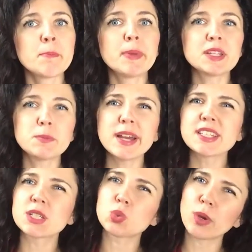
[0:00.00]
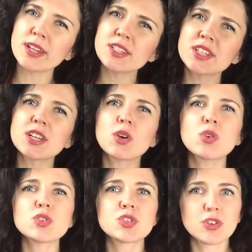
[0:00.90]
but better 20
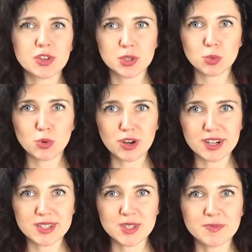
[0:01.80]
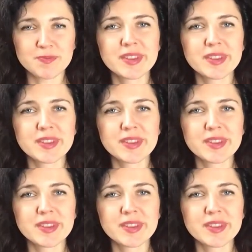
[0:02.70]
or 30 words.